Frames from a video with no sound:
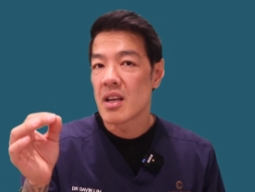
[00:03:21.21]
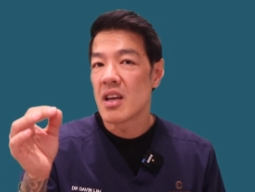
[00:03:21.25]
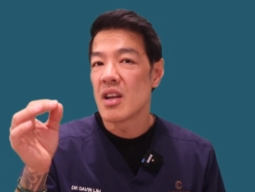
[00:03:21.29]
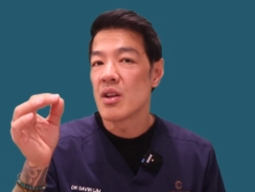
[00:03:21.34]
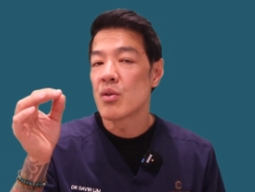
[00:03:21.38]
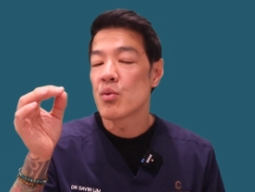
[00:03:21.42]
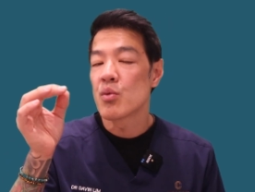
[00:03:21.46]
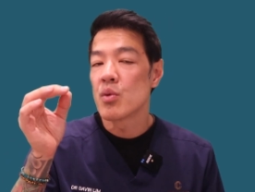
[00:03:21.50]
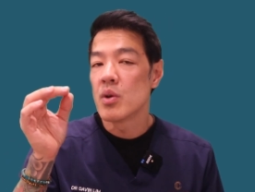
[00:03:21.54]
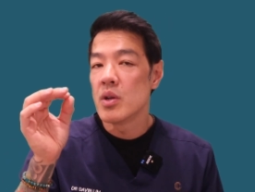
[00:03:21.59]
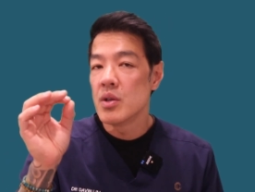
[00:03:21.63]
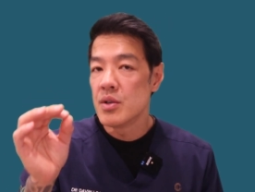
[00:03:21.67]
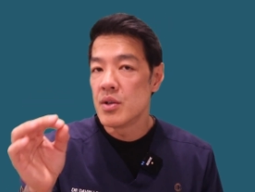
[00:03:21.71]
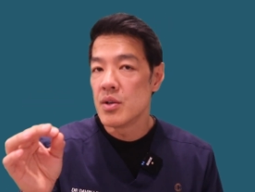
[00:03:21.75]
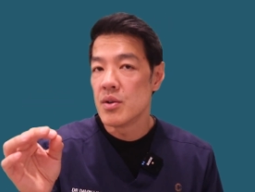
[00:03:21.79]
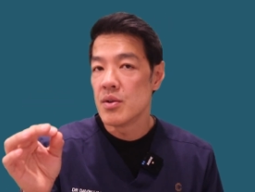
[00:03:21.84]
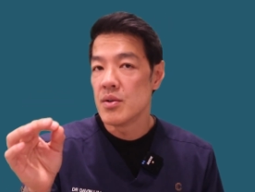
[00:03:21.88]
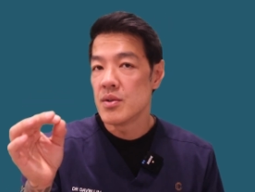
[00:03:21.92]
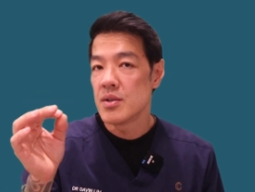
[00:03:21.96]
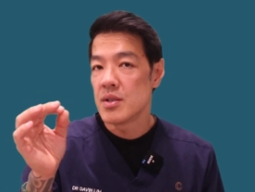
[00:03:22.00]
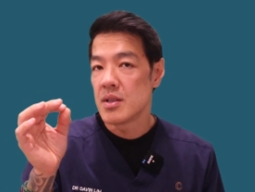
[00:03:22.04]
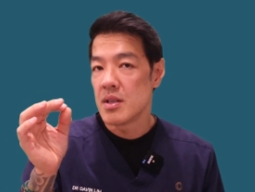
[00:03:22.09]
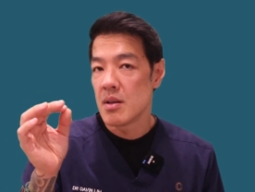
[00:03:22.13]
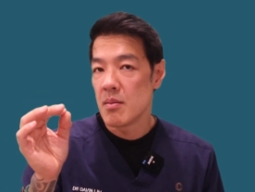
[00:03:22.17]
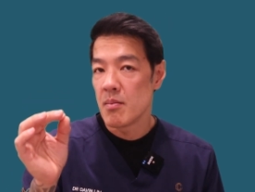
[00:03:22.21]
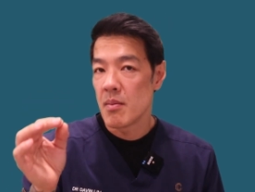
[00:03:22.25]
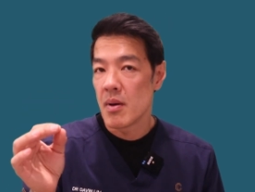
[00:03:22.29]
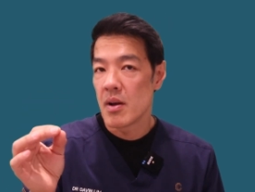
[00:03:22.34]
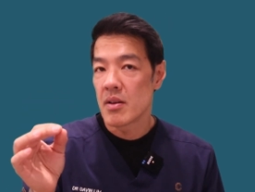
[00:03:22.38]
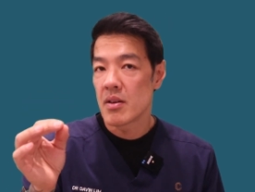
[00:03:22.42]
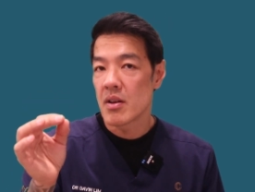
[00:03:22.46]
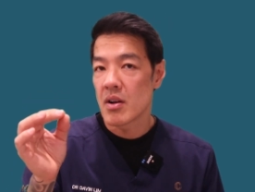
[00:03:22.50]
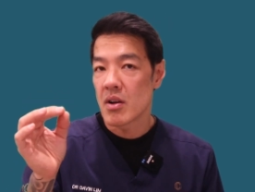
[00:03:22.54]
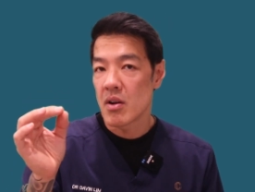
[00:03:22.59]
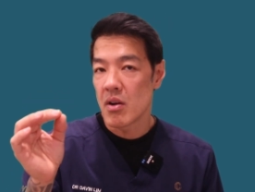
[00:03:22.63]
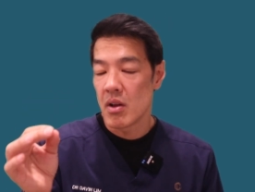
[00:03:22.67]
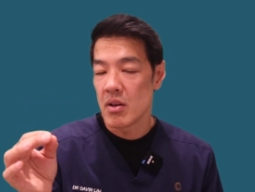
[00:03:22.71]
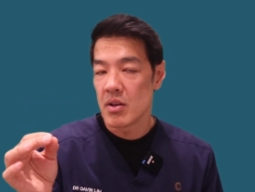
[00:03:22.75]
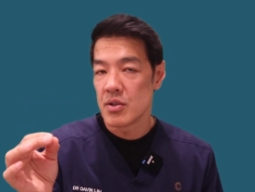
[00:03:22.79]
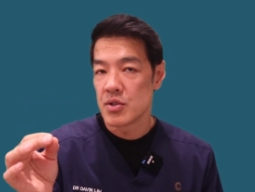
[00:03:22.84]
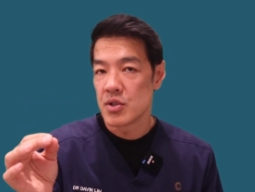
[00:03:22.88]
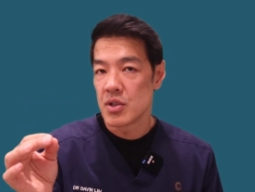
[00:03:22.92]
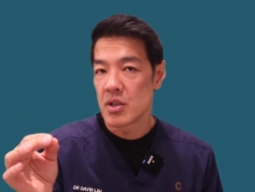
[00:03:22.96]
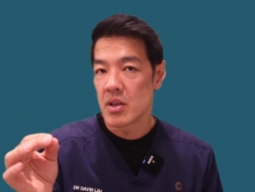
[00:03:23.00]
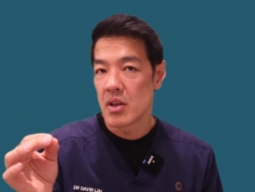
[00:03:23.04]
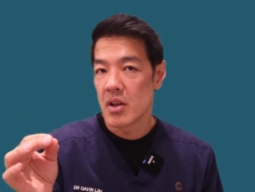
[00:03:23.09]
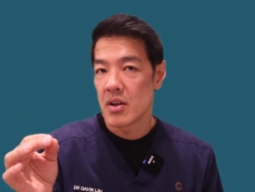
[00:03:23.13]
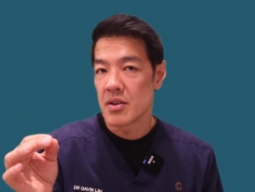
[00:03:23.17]
can reduce the amount of
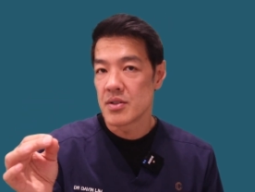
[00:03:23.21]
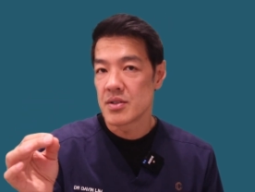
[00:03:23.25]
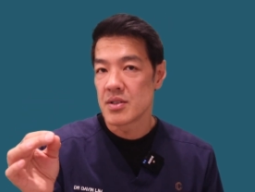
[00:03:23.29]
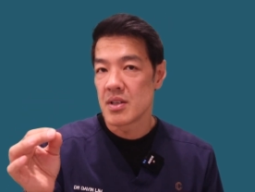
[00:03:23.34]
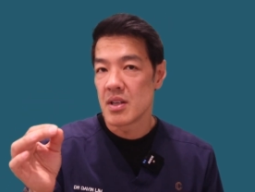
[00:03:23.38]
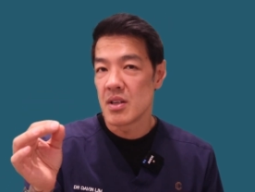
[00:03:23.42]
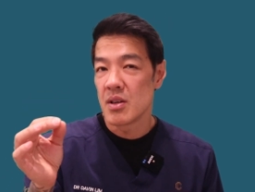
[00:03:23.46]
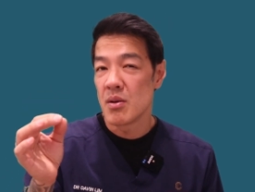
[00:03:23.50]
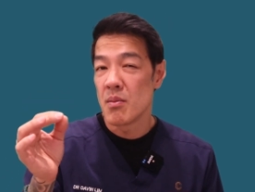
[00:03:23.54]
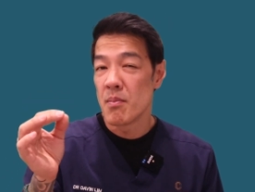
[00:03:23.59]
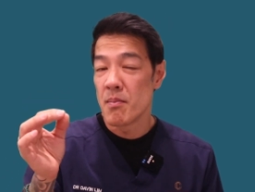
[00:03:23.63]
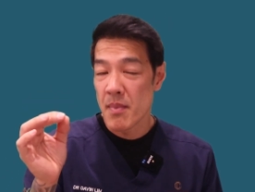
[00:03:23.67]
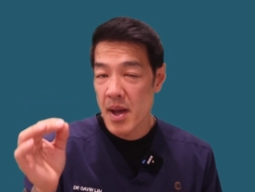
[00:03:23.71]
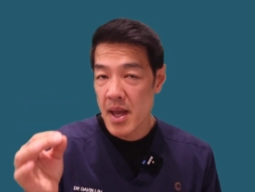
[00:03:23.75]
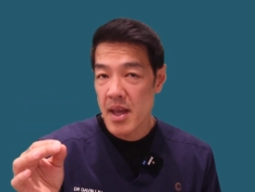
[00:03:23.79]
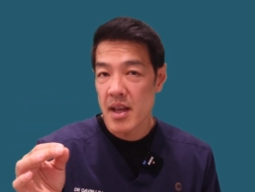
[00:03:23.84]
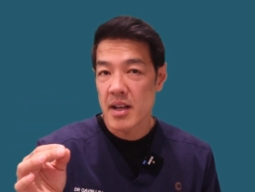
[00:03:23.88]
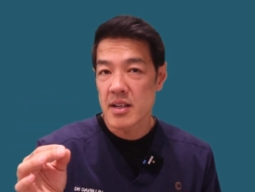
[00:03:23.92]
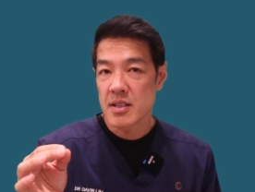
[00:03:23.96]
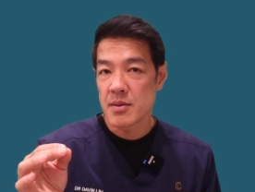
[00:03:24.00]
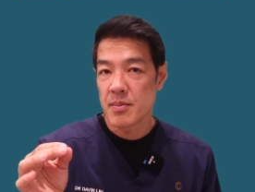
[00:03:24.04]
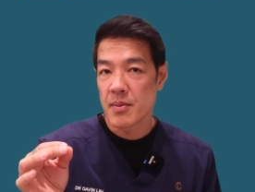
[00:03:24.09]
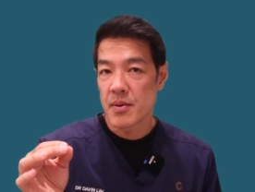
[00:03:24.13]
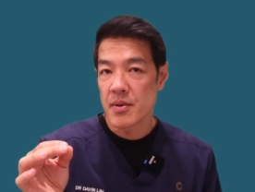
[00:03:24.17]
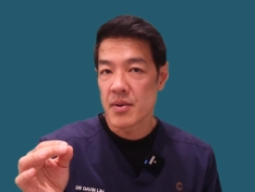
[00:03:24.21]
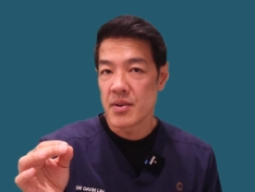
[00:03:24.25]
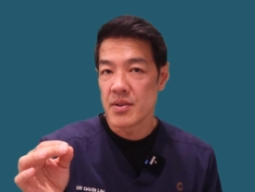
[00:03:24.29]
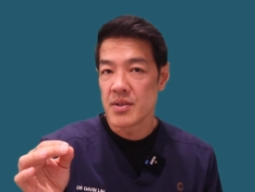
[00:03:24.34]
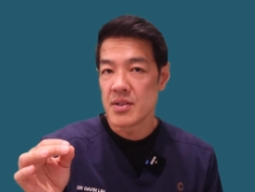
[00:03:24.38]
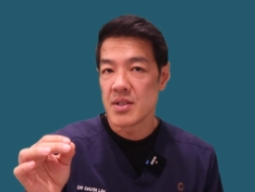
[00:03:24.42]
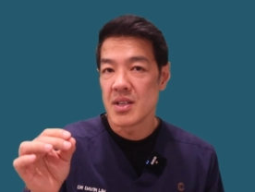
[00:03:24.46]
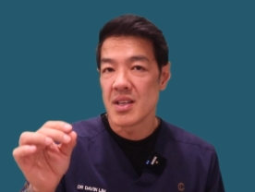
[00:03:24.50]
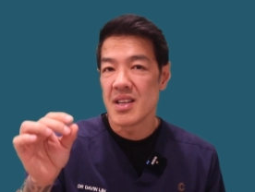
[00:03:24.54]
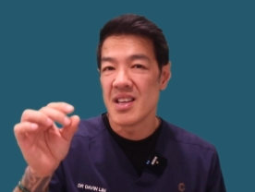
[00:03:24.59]
collagen loss that you may experience